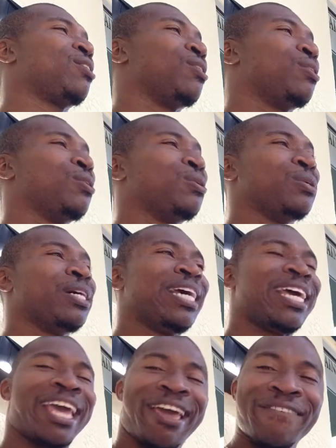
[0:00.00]
Oh,
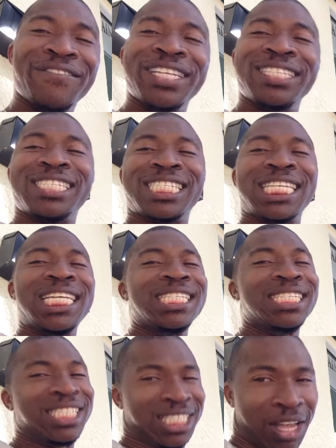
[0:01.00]
heaven,
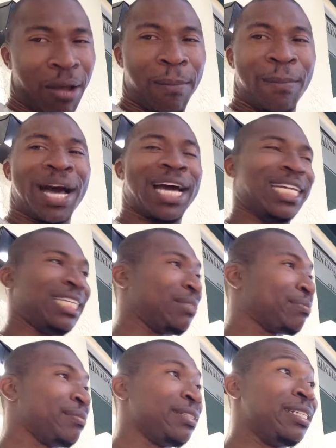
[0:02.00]
send somebody.
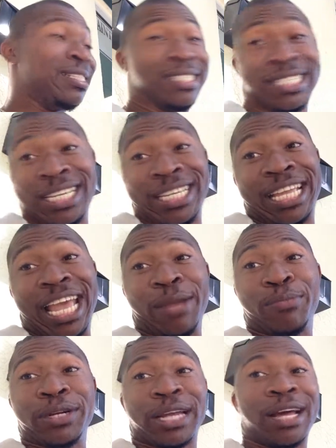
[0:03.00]
Send
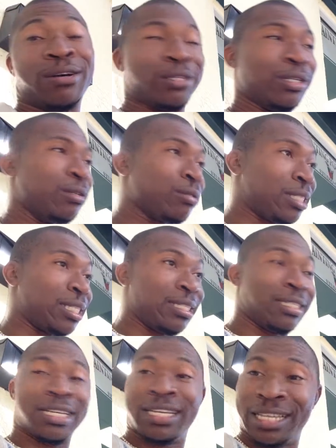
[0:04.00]
Gabriel, I don't know.
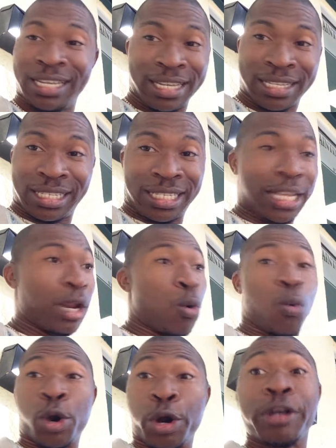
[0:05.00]
Send a
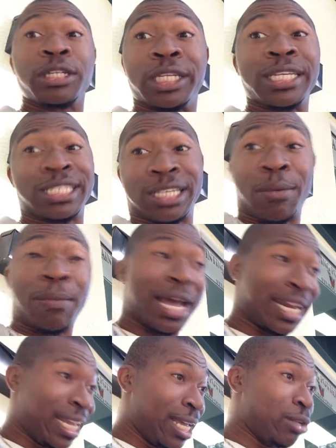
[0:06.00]
word to
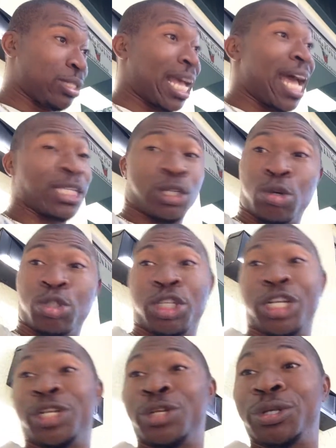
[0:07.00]
somebody else. God told you
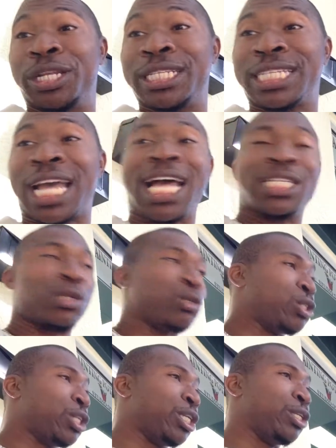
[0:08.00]
to do this. God
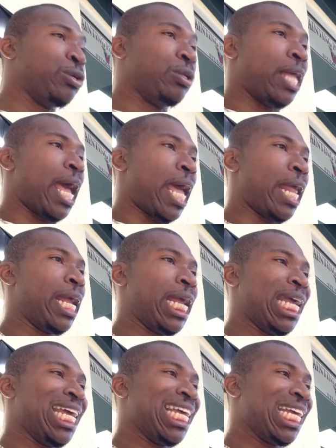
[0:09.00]
told you to do that.
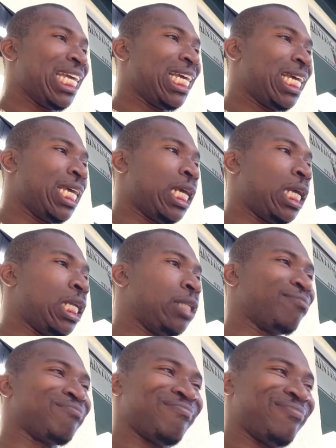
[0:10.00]

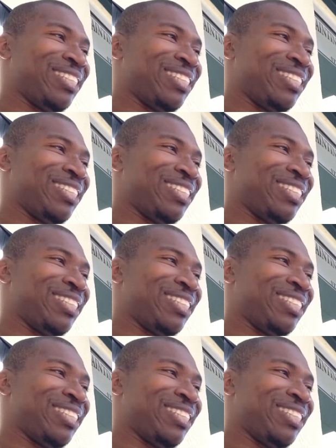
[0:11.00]
And